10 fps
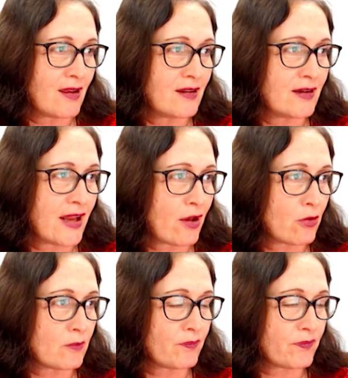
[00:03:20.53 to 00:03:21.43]

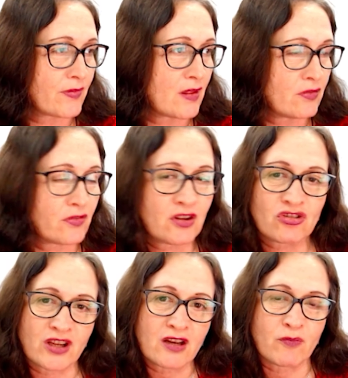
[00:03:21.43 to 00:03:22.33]
Now, this
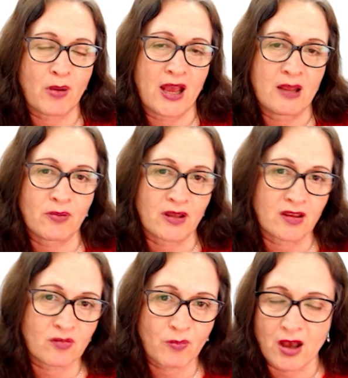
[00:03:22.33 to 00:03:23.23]
sheet of paper
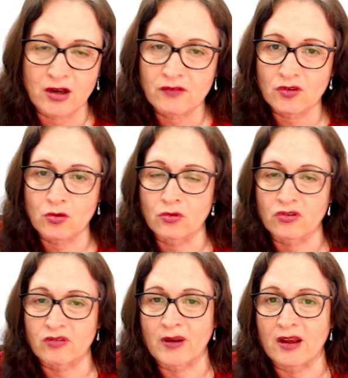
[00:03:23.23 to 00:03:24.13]
is part of the course
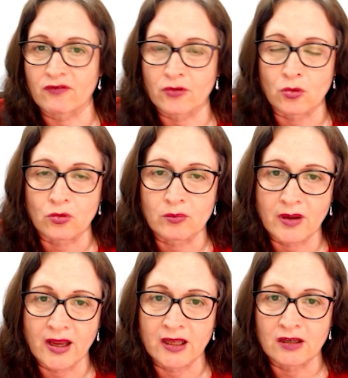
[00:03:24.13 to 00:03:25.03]
platform
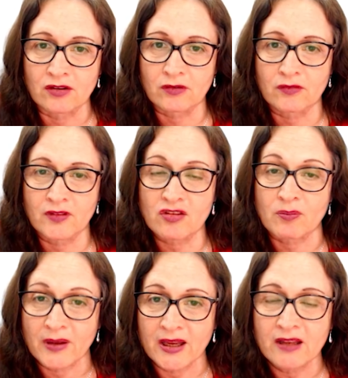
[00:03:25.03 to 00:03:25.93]
and there's a
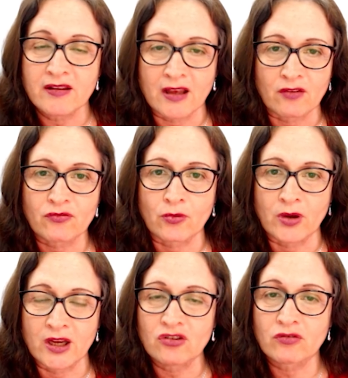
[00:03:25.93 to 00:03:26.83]
PDF for
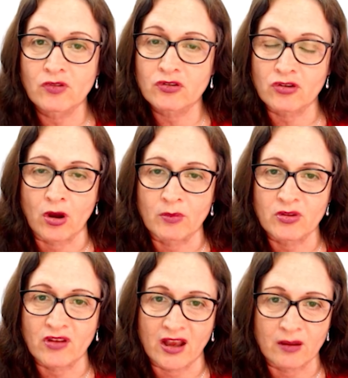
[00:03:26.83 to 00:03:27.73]
each of the times
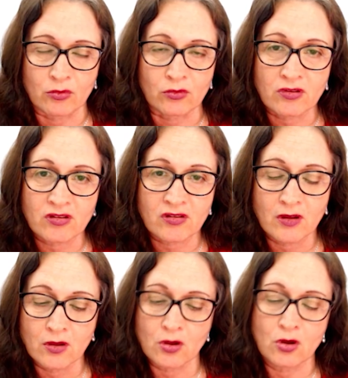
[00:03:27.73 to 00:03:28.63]
tables
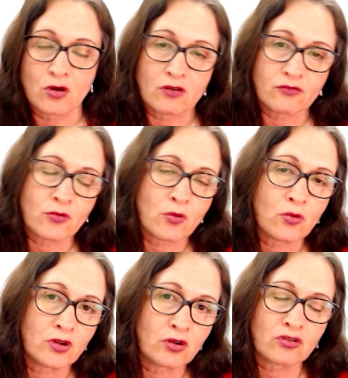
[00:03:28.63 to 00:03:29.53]
for
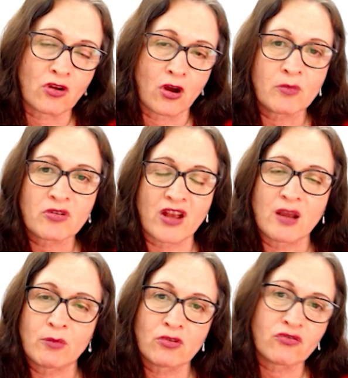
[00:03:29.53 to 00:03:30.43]
your times
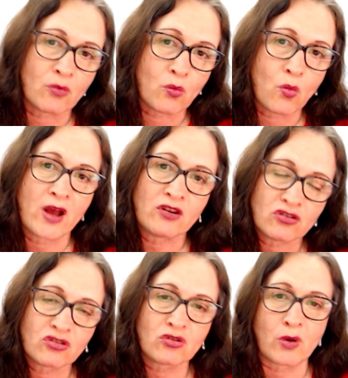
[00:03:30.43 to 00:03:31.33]
tables from 1
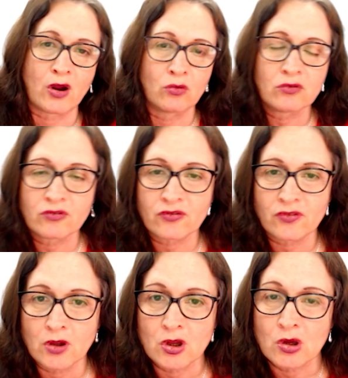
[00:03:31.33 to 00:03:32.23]
to 12
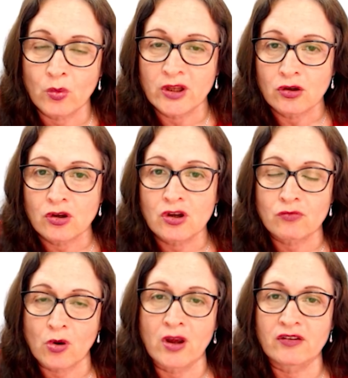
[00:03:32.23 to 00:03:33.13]
where you can
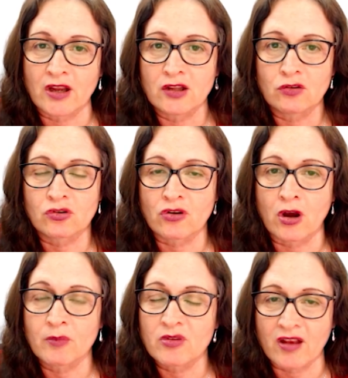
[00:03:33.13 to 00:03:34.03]
write down your
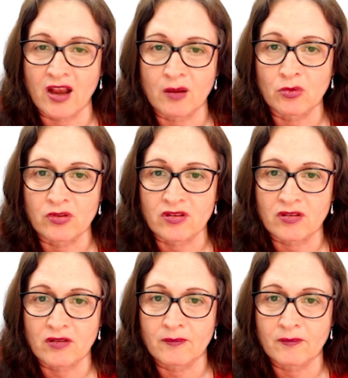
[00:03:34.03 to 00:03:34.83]
times tables.